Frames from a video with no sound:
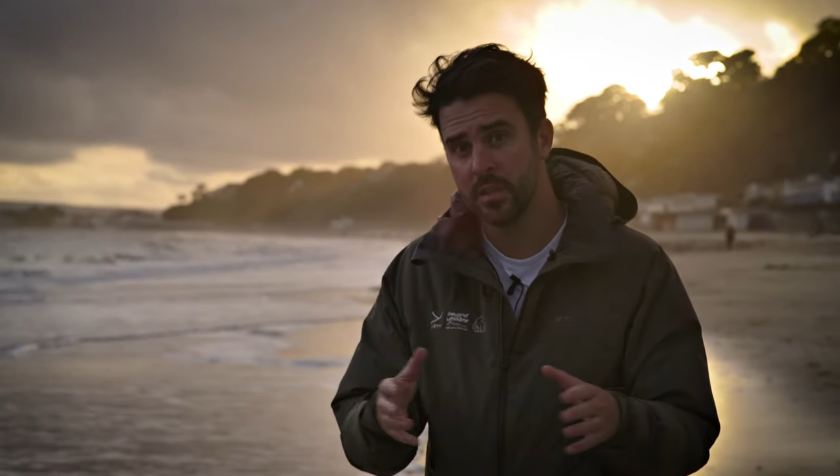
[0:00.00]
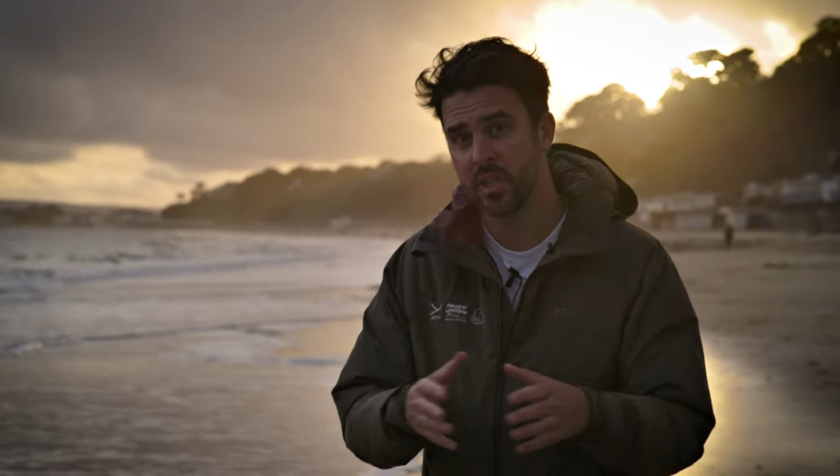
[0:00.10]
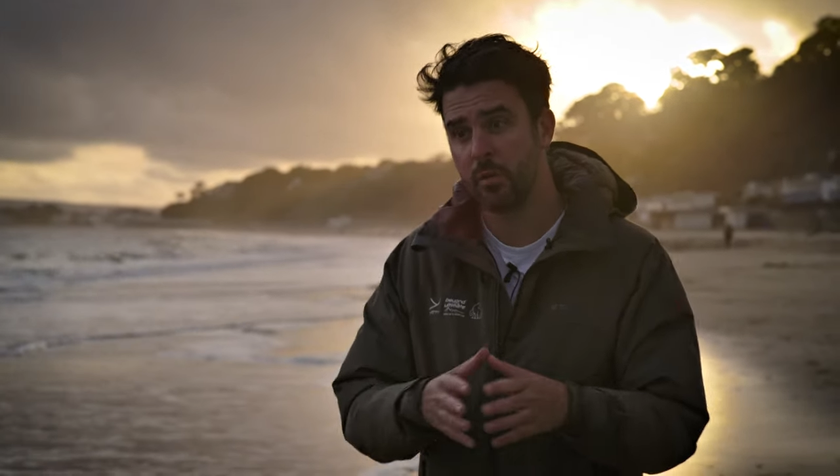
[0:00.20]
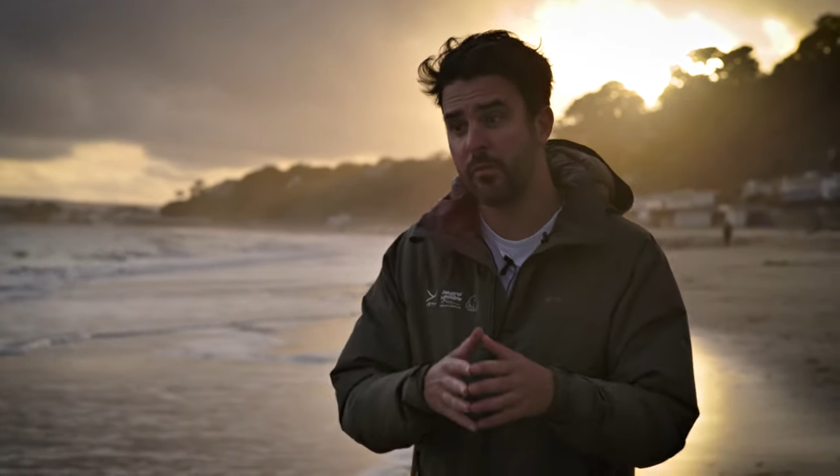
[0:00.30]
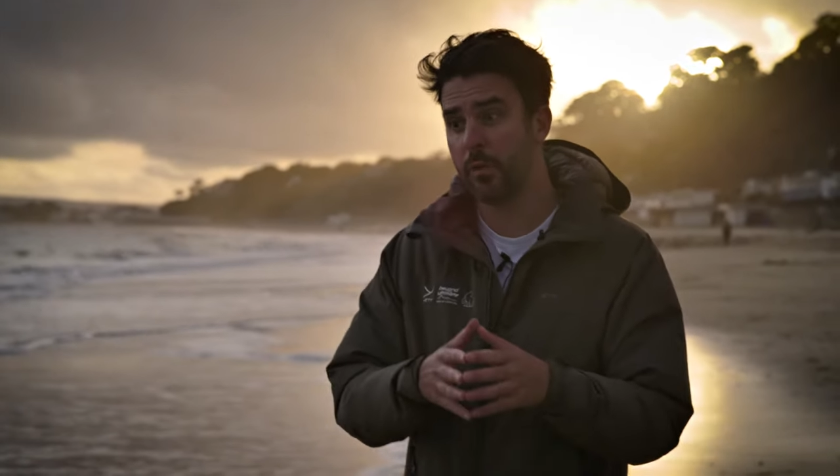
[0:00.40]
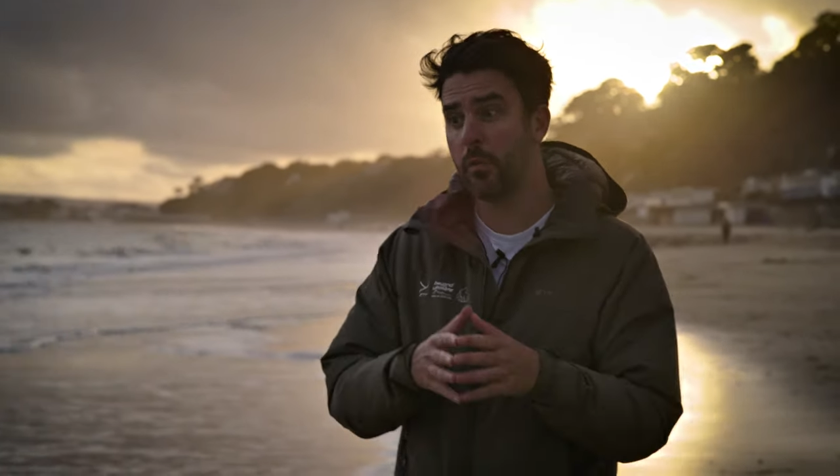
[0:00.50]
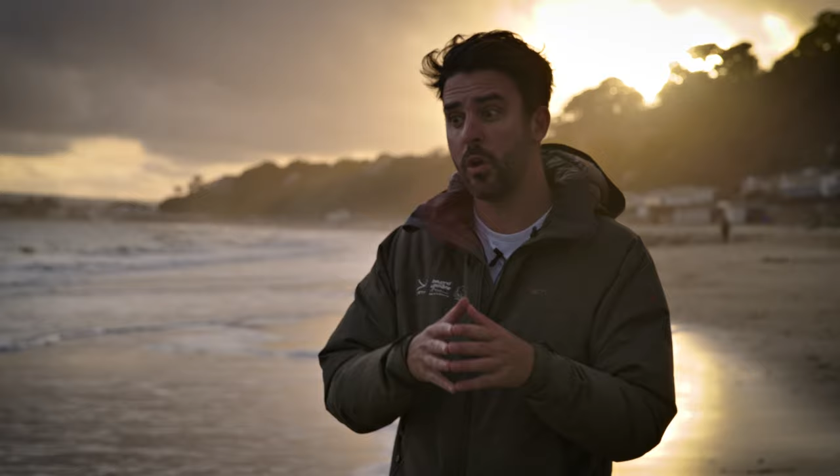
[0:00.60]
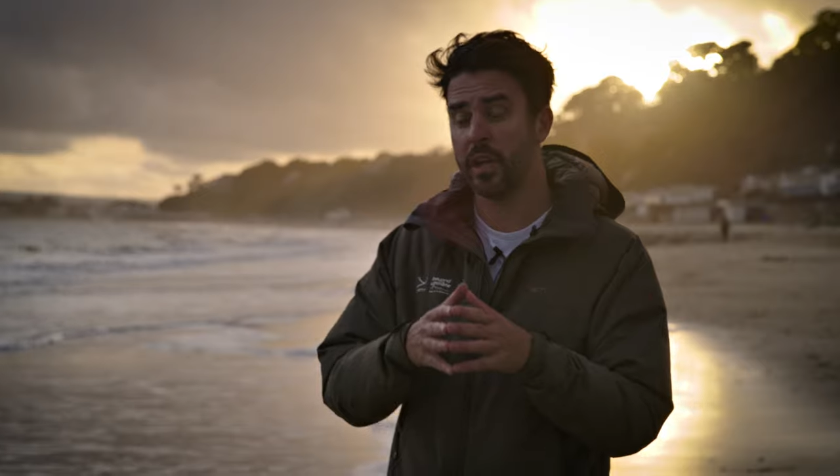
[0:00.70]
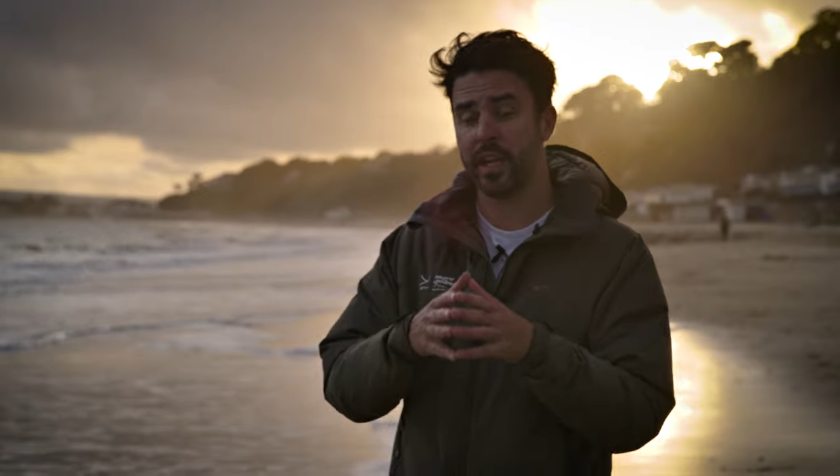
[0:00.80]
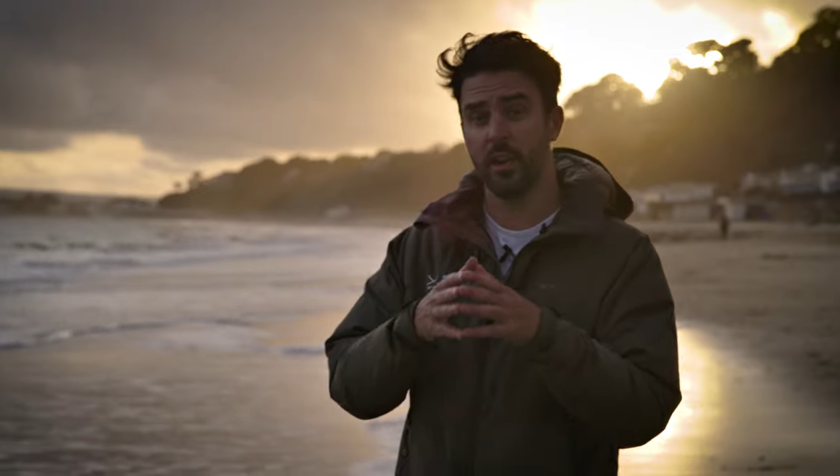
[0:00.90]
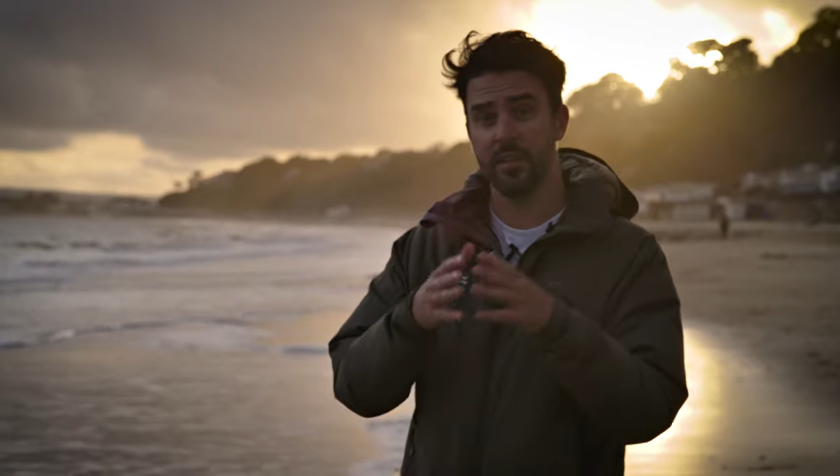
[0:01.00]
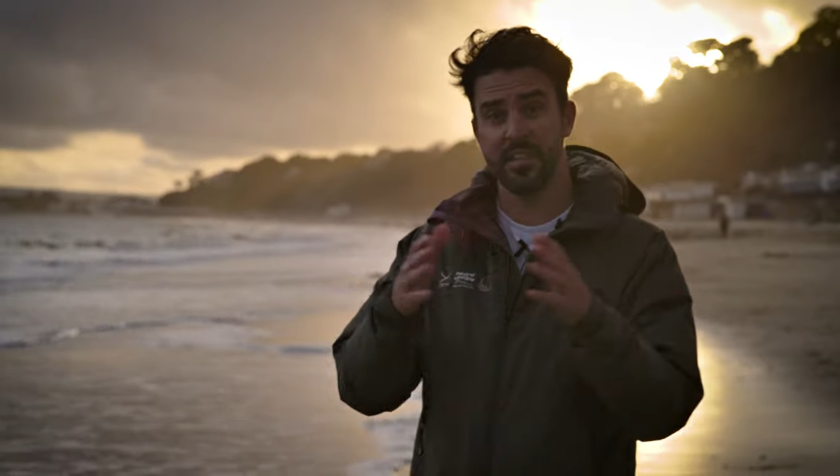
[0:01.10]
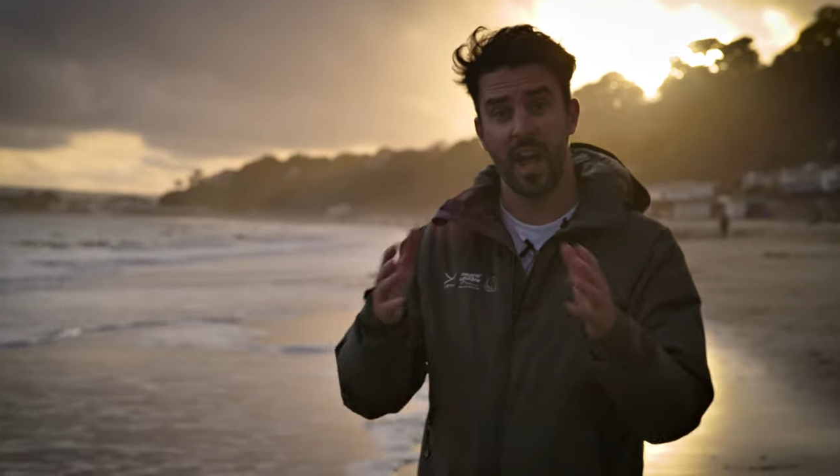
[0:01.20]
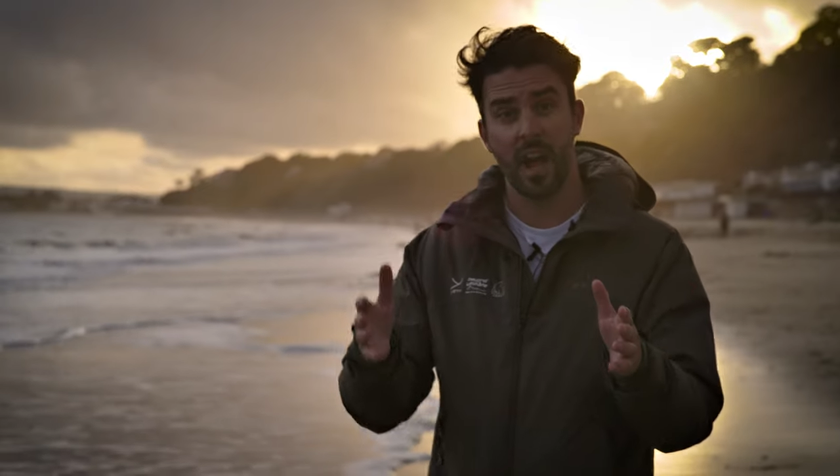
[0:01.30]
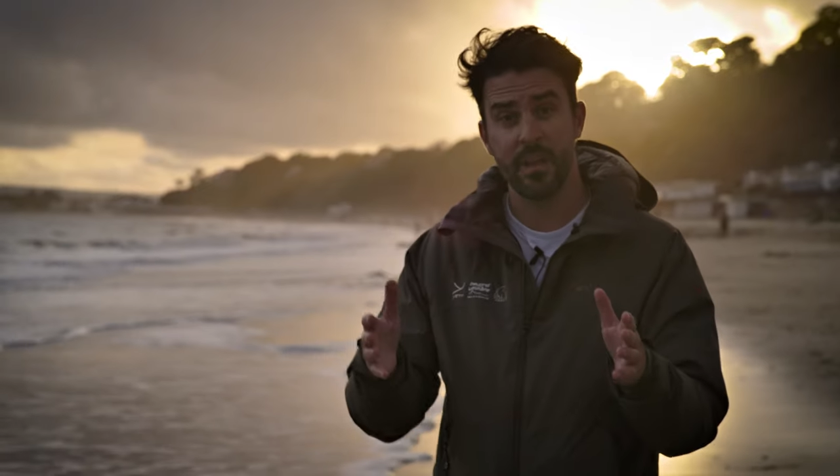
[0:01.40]
So if we're working on
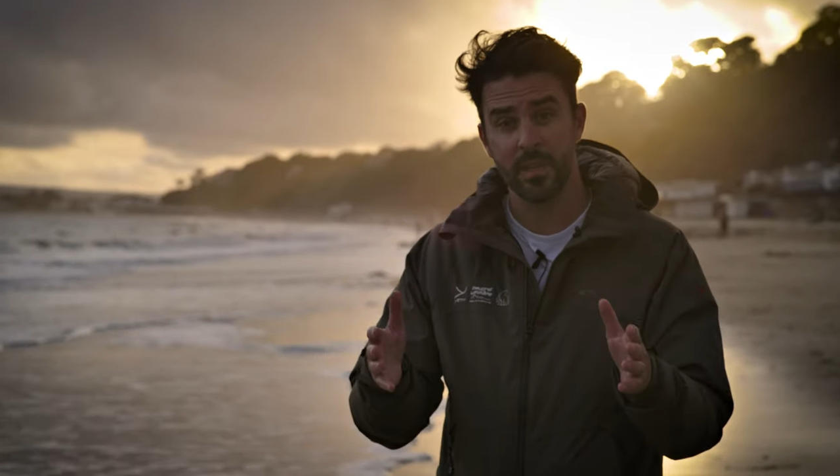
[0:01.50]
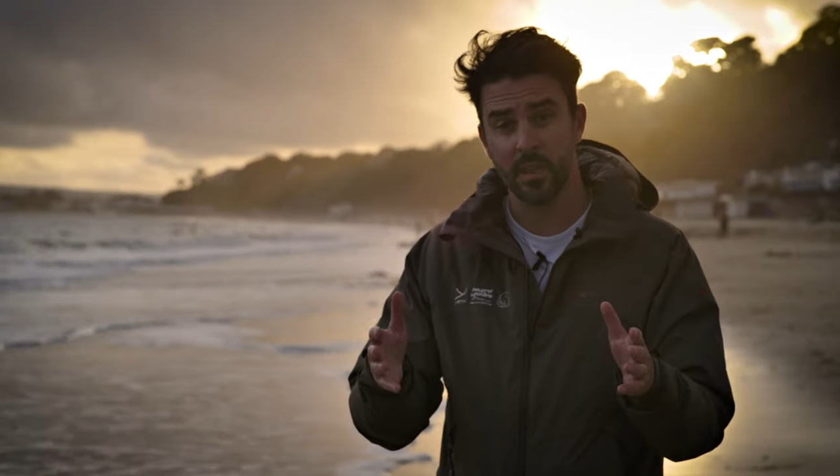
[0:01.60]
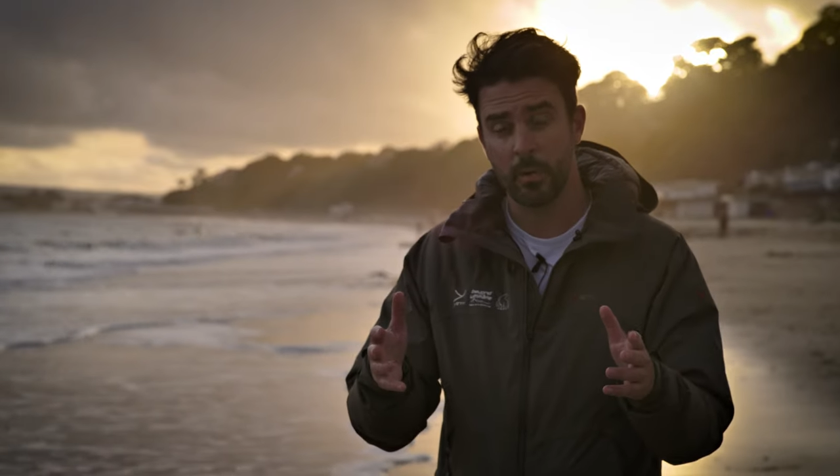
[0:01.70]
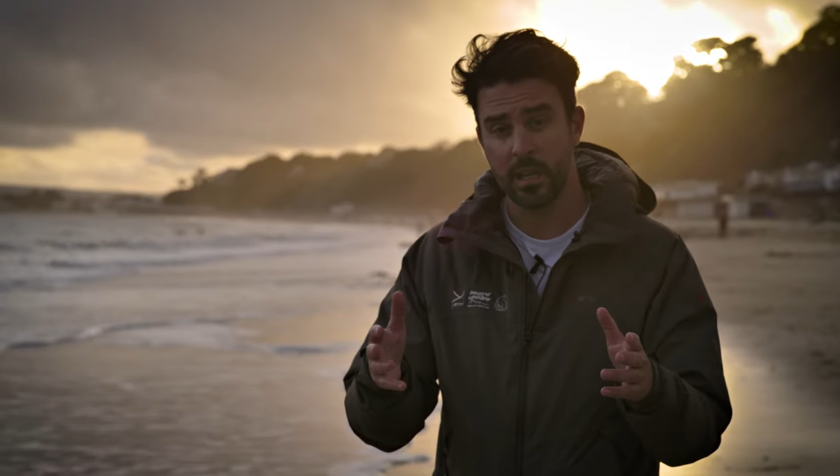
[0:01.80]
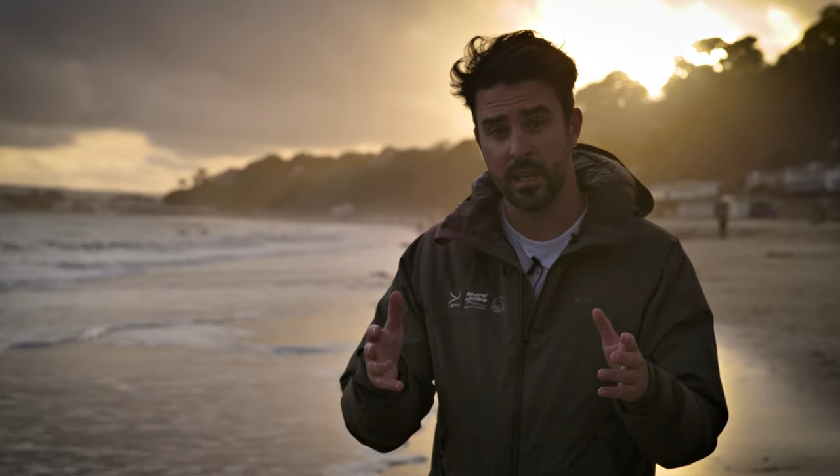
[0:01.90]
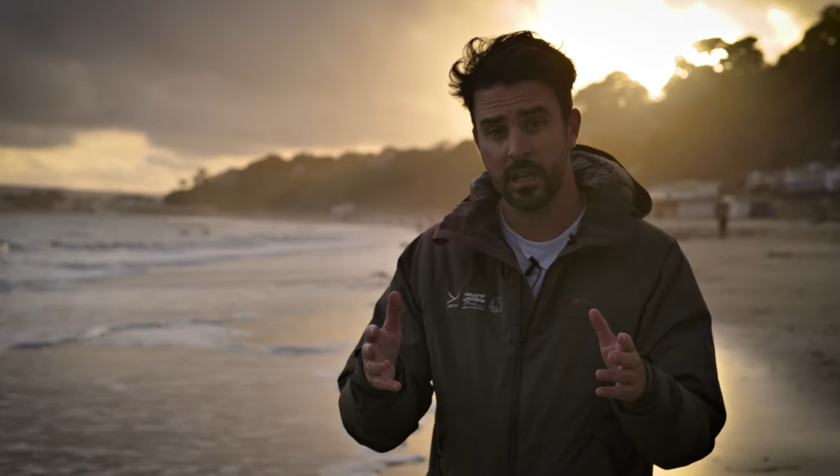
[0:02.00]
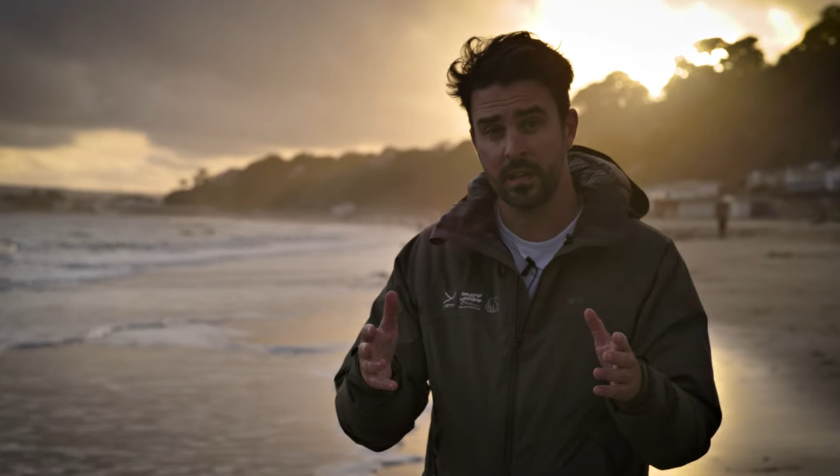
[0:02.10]
time in the week